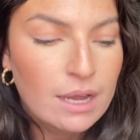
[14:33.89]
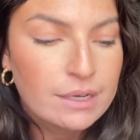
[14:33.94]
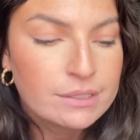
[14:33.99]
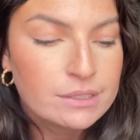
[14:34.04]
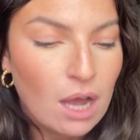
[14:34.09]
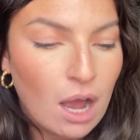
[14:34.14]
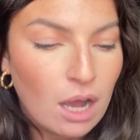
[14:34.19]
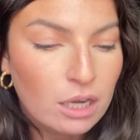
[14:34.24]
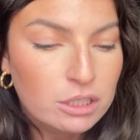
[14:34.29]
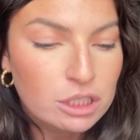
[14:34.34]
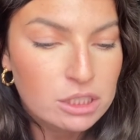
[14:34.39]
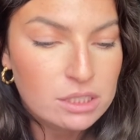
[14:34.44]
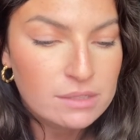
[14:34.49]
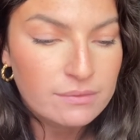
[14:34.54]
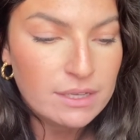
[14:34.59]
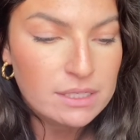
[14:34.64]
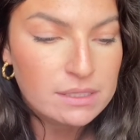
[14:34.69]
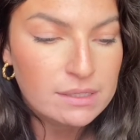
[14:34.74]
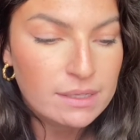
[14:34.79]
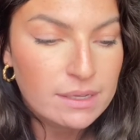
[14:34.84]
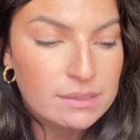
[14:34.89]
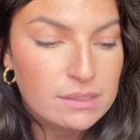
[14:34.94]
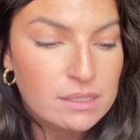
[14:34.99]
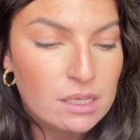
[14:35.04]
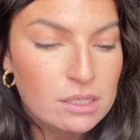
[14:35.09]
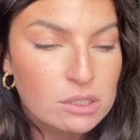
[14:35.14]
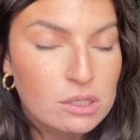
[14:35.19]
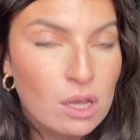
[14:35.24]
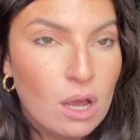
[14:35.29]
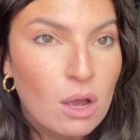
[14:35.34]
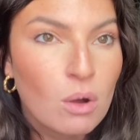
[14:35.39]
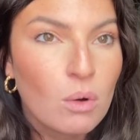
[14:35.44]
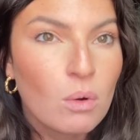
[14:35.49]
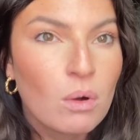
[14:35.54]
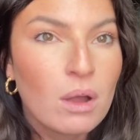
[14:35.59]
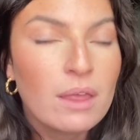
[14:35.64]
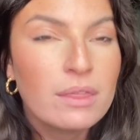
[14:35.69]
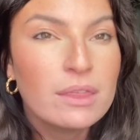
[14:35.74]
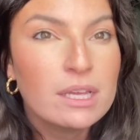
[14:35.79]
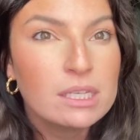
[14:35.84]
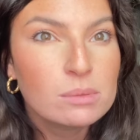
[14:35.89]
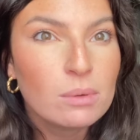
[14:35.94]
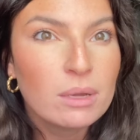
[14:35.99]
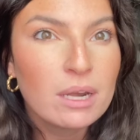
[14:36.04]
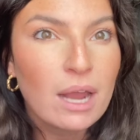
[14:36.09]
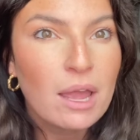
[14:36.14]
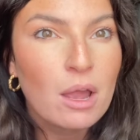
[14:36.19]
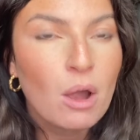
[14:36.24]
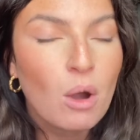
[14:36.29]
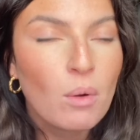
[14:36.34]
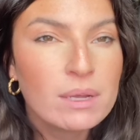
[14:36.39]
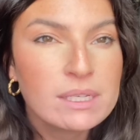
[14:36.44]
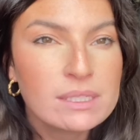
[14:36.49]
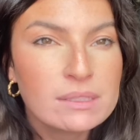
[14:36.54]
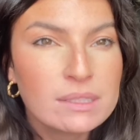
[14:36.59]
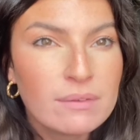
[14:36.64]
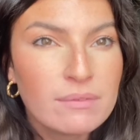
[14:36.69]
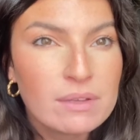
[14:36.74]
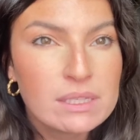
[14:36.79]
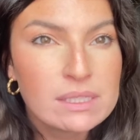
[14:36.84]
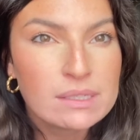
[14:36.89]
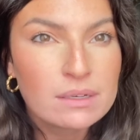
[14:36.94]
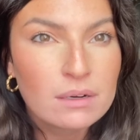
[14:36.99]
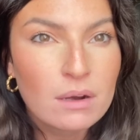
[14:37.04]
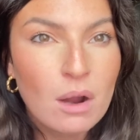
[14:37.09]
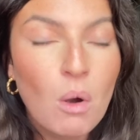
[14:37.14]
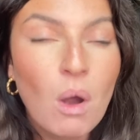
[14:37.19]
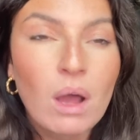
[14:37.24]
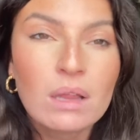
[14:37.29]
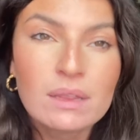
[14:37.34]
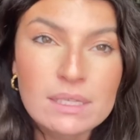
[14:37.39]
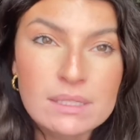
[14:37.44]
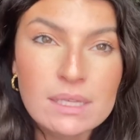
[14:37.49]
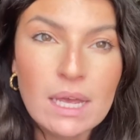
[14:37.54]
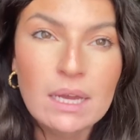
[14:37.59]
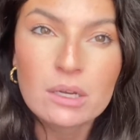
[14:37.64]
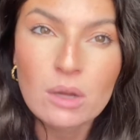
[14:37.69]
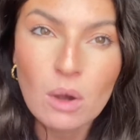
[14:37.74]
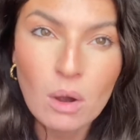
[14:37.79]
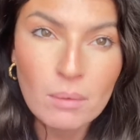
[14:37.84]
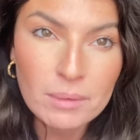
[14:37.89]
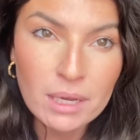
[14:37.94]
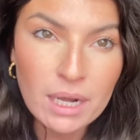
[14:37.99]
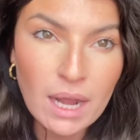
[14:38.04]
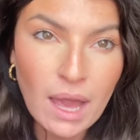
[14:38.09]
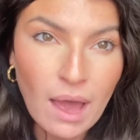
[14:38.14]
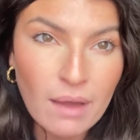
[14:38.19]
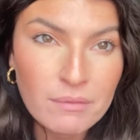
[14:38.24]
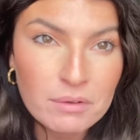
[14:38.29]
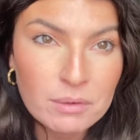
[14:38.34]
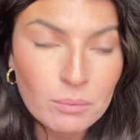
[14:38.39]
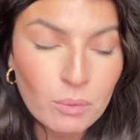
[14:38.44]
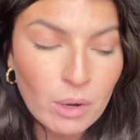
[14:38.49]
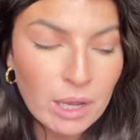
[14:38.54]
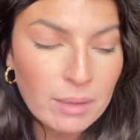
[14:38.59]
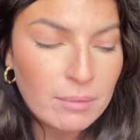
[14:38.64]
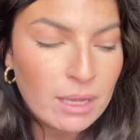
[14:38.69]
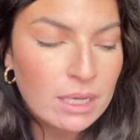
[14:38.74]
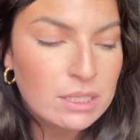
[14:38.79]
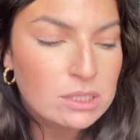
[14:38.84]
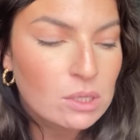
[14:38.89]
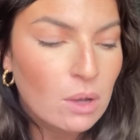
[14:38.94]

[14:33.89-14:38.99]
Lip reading: Doctor's visits. So this one I always leave at $0 unless I know I'm going to have an appointment.